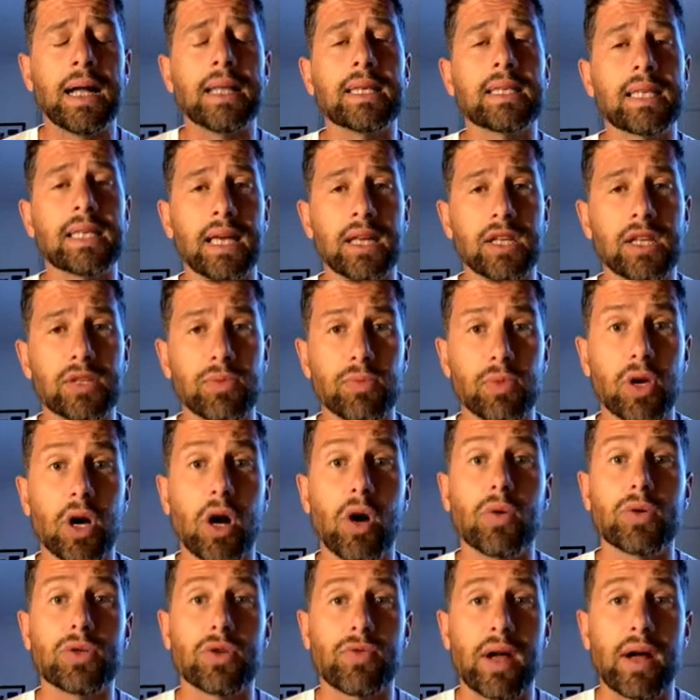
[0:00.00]
and setting some
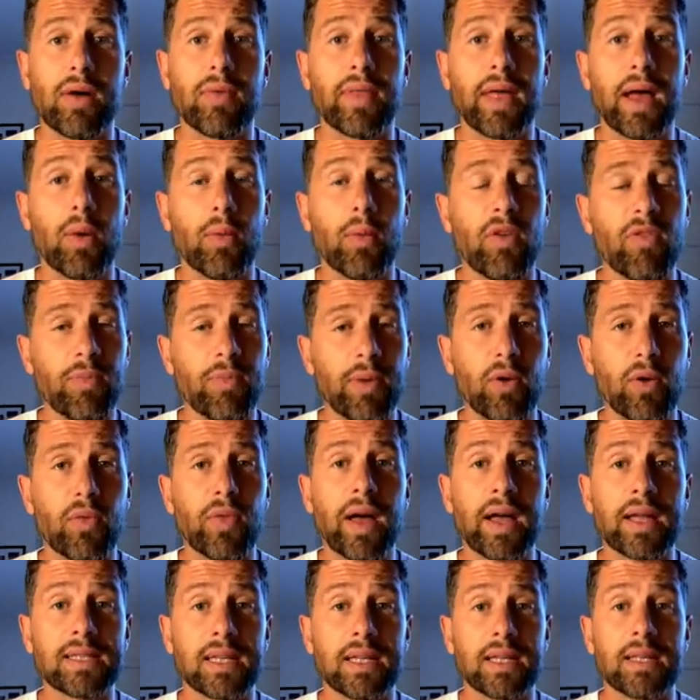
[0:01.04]
goals around that. We've built
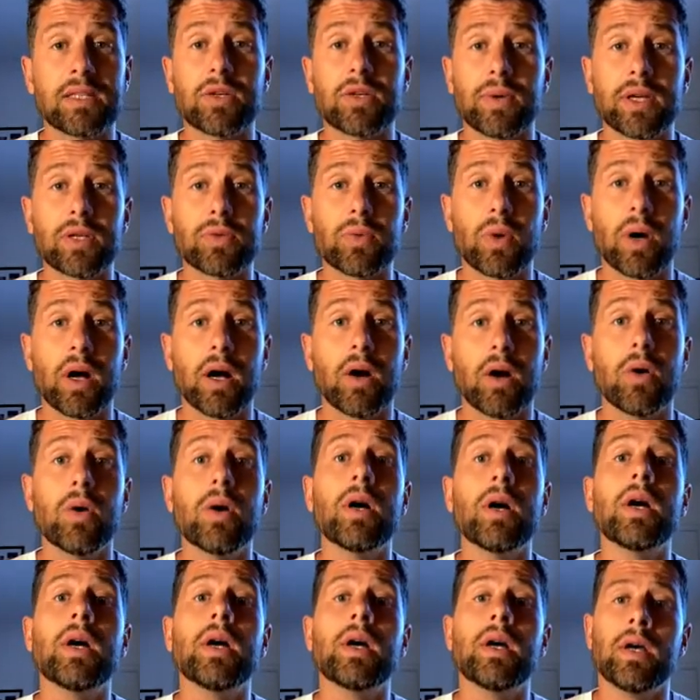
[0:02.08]
that into it as well
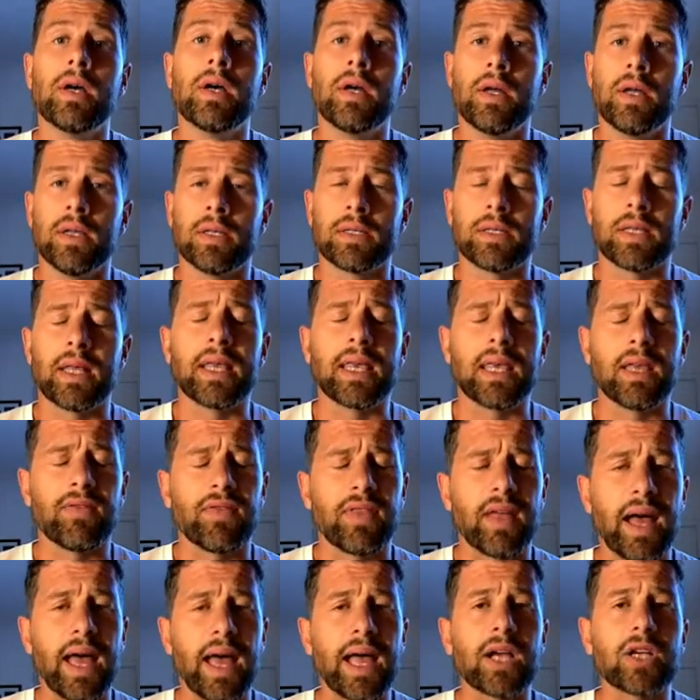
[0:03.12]
to then give
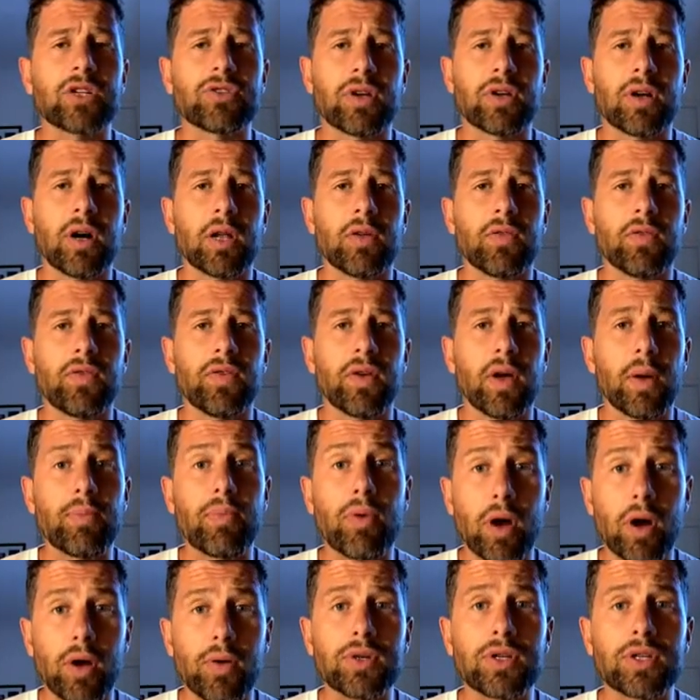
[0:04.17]
that extra kind of
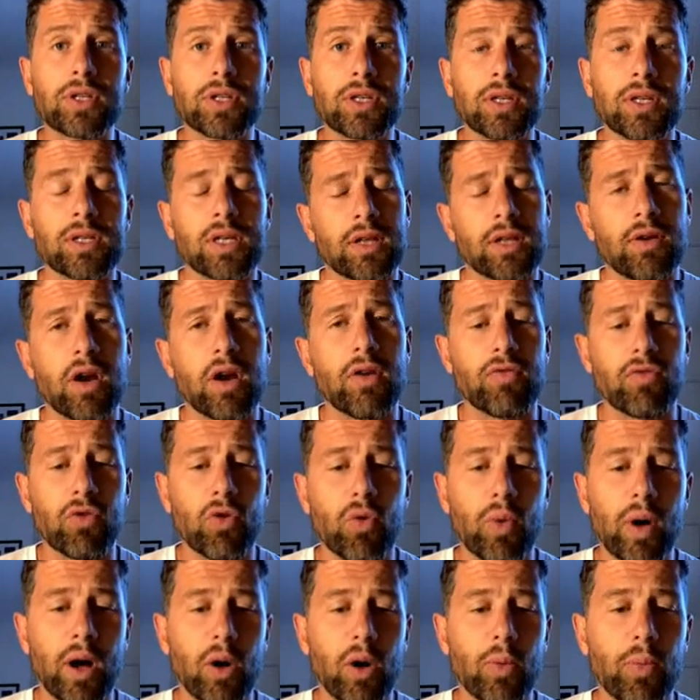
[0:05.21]
approach to their
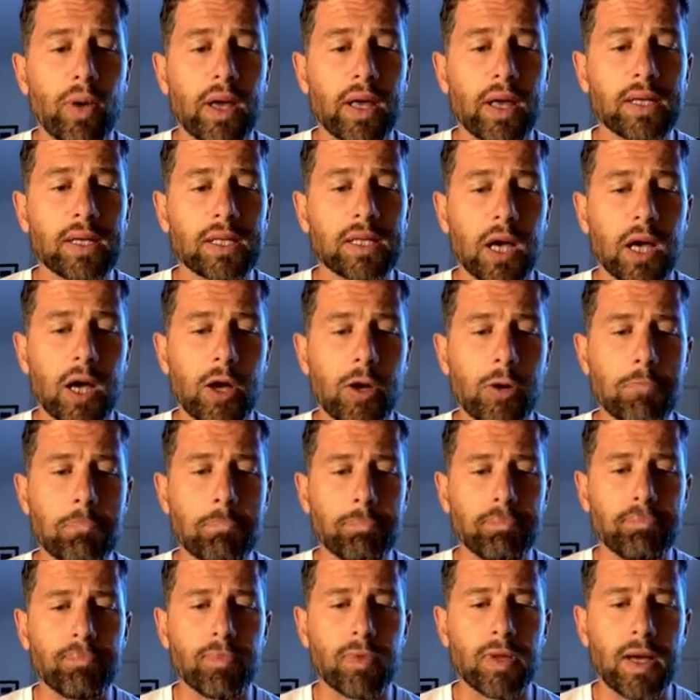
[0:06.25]
overall well-being. So
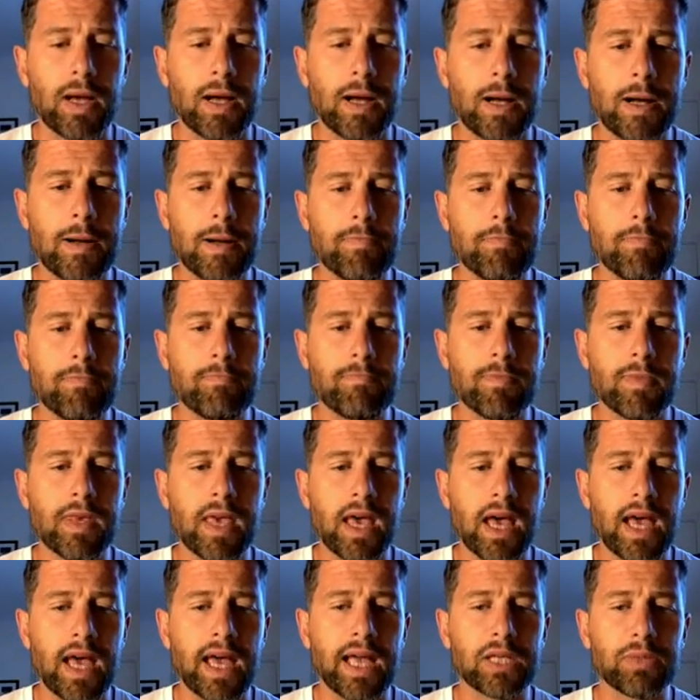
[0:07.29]

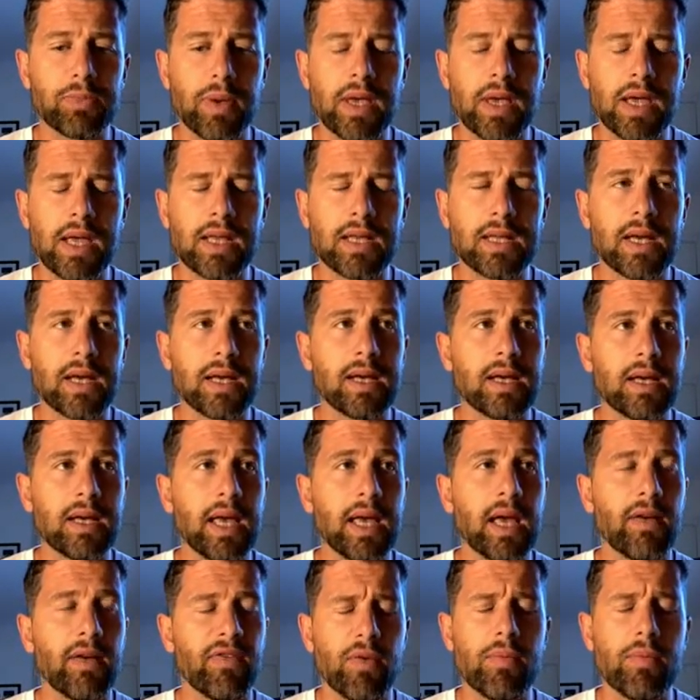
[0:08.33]
it's been,
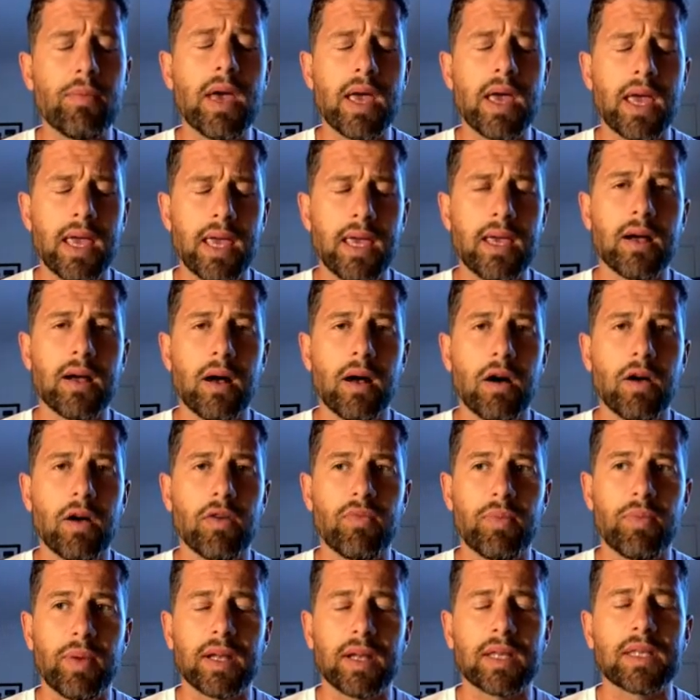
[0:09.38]
for me,
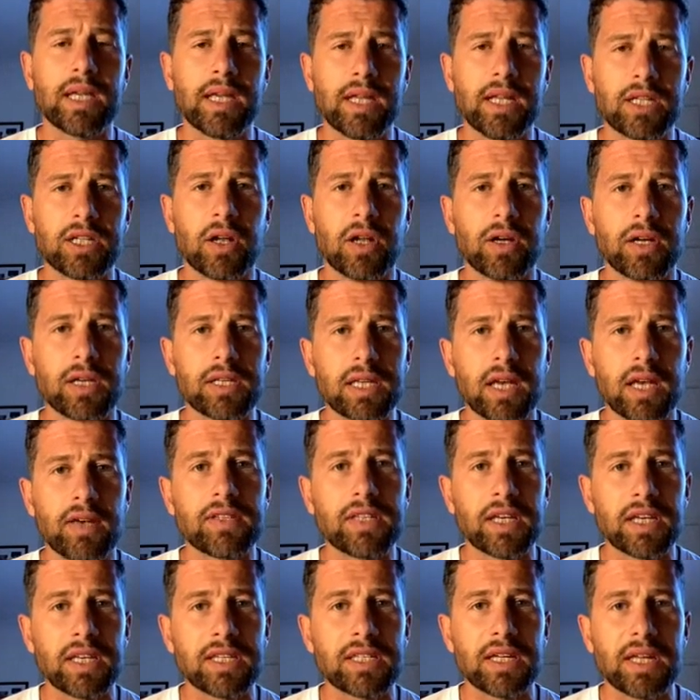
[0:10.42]
I've been a teacher, like I say,
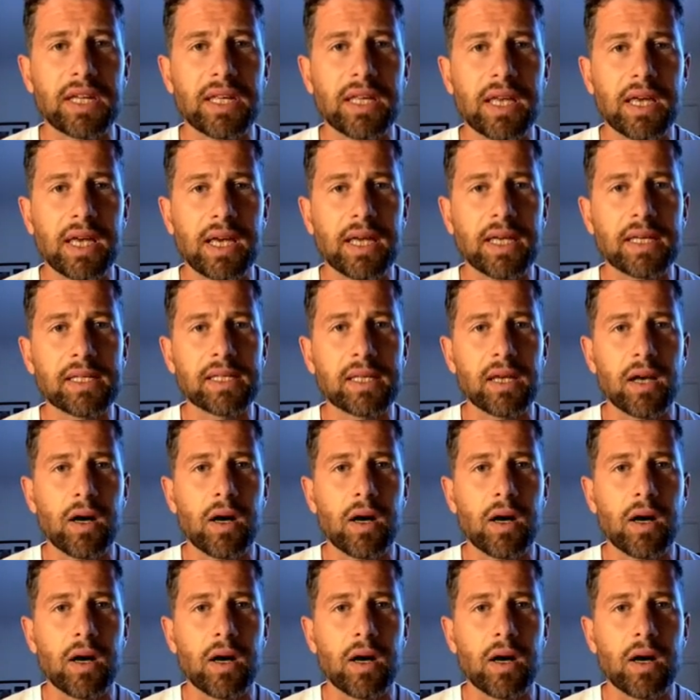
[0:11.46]
16 years.